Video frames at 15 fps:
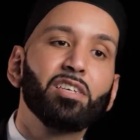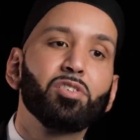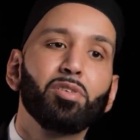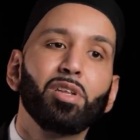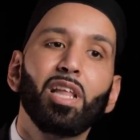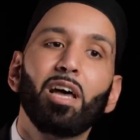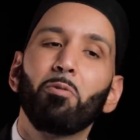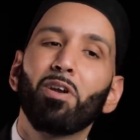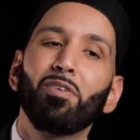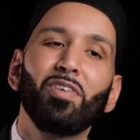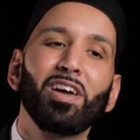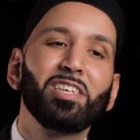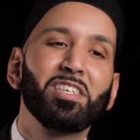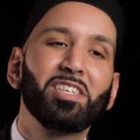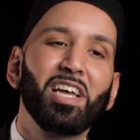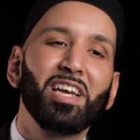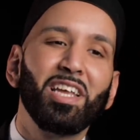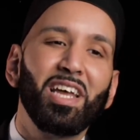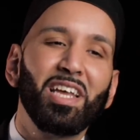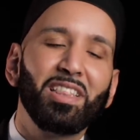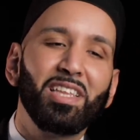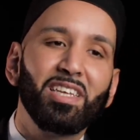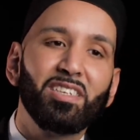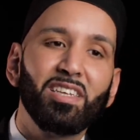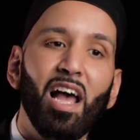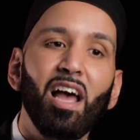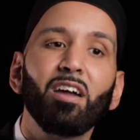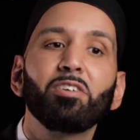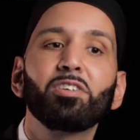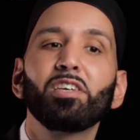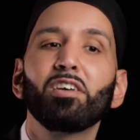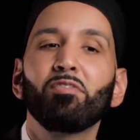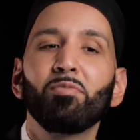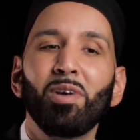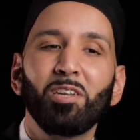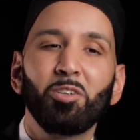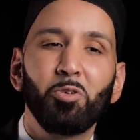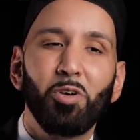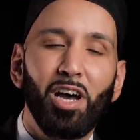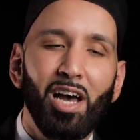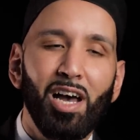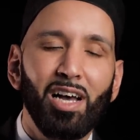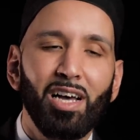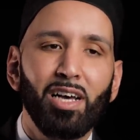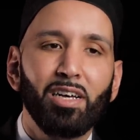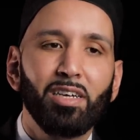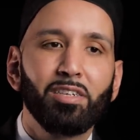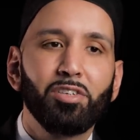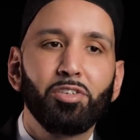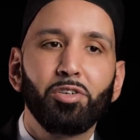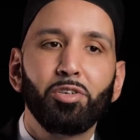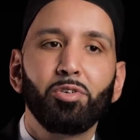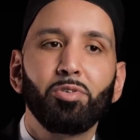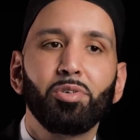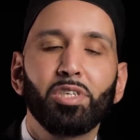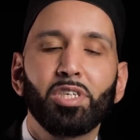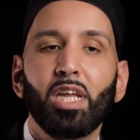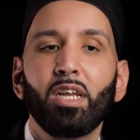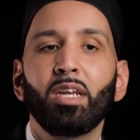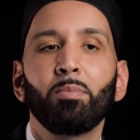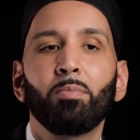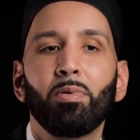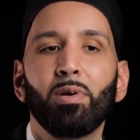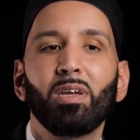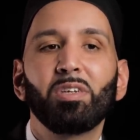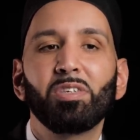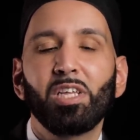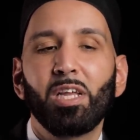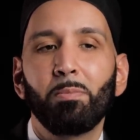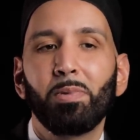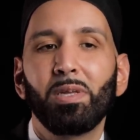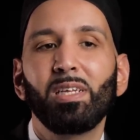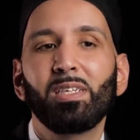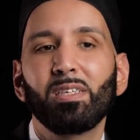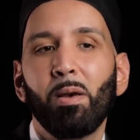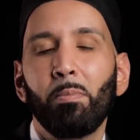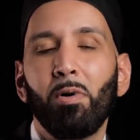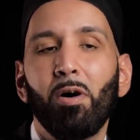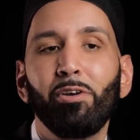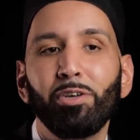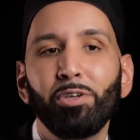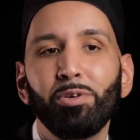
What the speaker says: Rasulullah, what if I just dedicate the entirety of my dua to sending prayers and peace upon